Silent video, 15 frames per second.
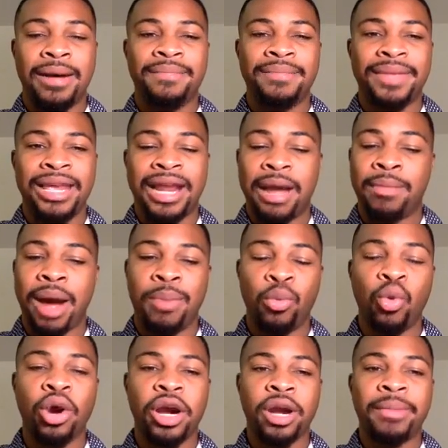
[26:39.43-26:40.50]
And I'm
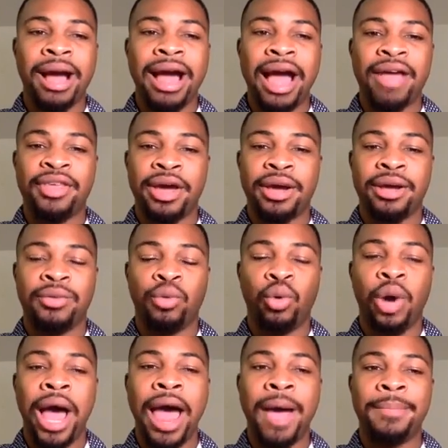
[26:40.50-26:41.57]
worried about how that will
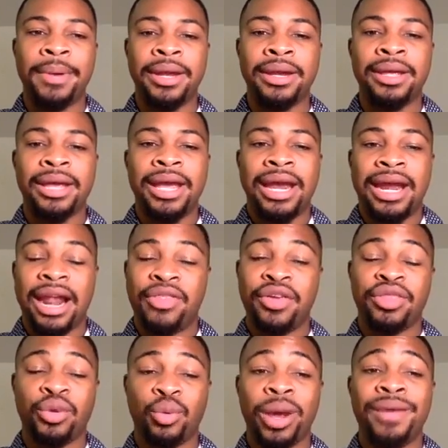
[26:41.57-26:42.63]
happen, and I think
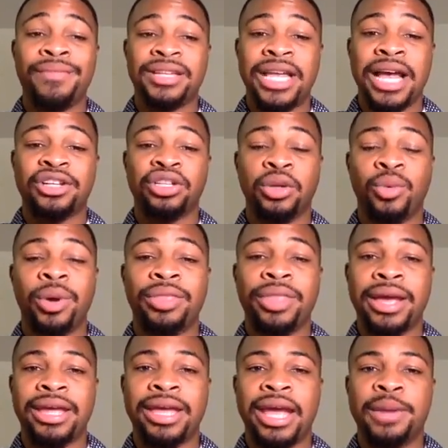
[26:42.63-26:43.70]
the Ravens actually win
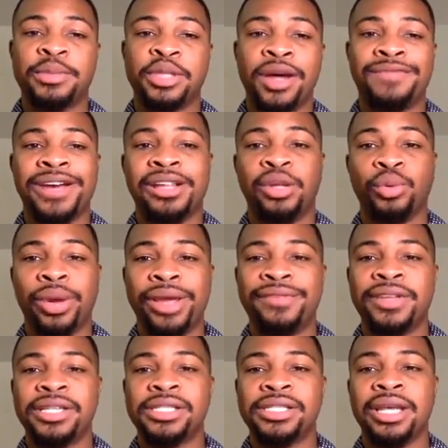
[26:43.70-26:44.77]
that game. So I've got the
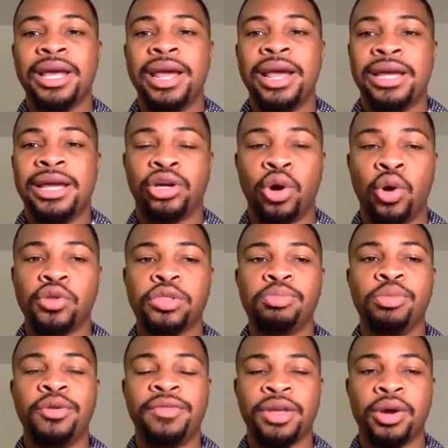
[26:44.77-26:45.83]
Ravens and the Colts
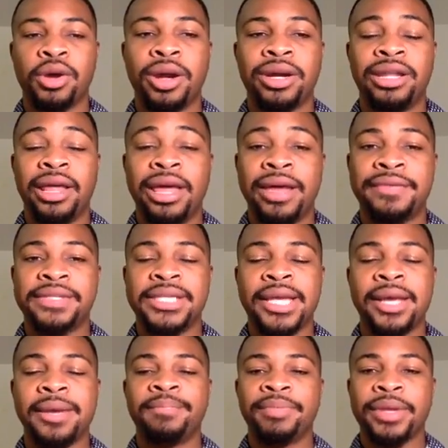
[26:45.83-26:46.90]
moving on in the
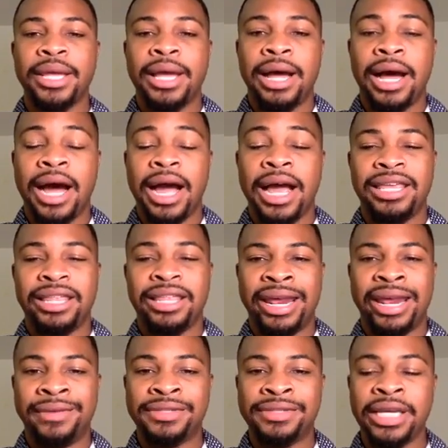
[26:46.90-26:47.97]
AFC. In the
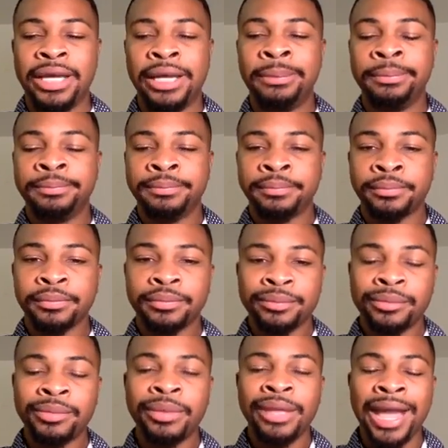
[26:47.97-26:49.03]
NFC,
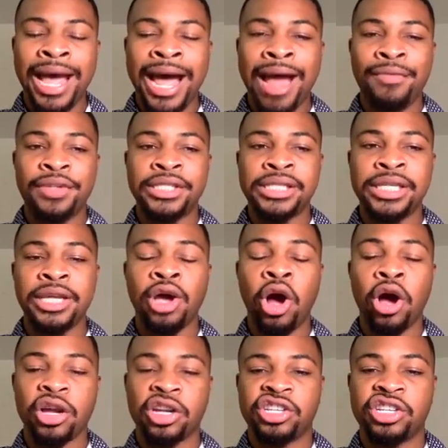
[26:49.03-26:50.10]
I have the
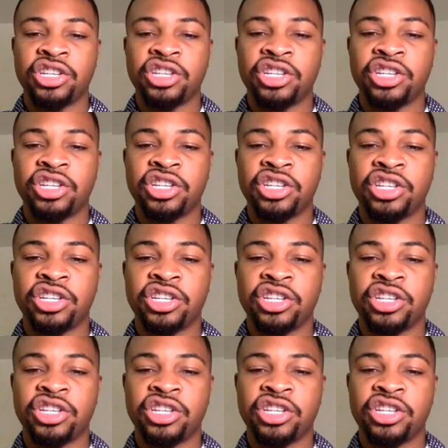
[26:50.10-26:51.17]
Seahawks shutting down
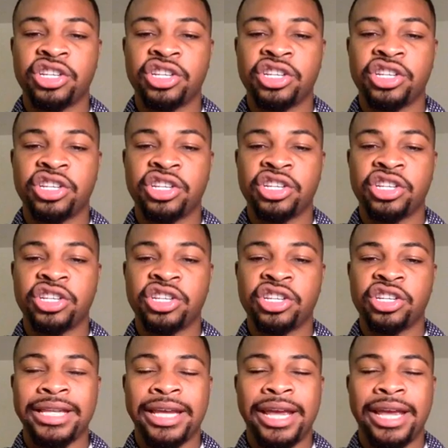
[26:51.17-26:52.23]
Zeke
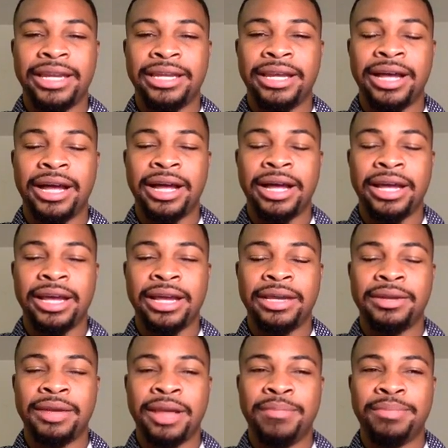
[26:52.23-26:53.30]
Elliott and
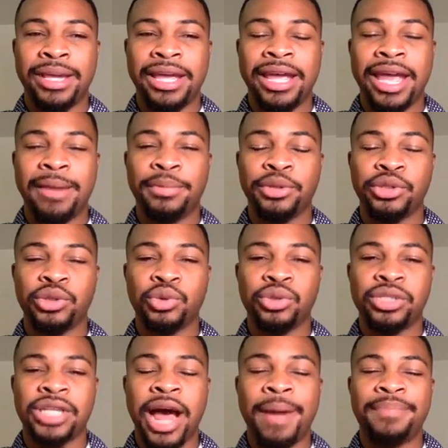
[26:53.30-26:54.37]
being able to
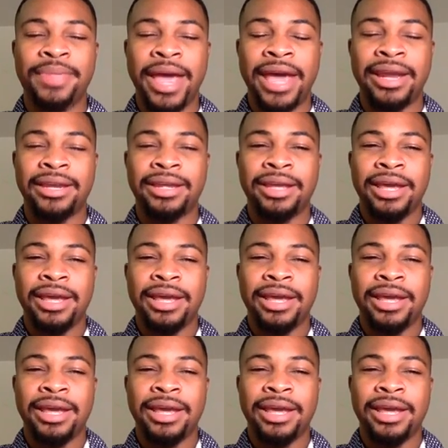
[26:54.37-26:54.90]
stop that